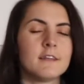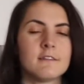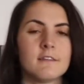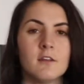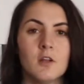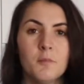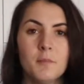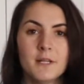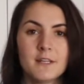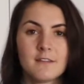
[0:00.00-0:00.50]
It's a
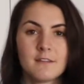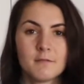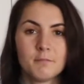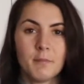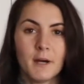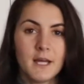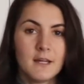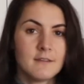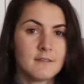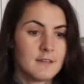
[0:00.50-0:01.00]
little bit
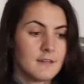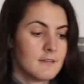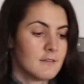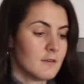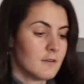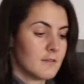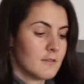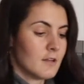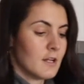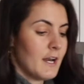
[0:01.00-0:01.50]
spicy,
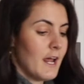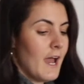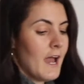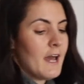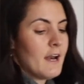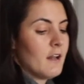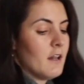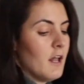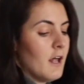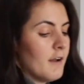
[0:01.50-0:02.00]
so it's gonna
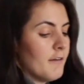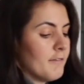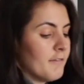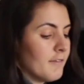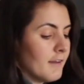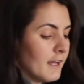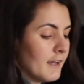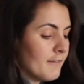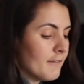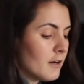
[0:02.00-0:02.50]
add a lot of
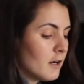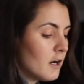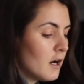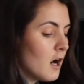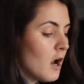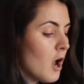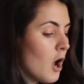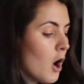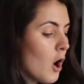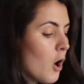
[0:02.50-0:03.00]
flavor.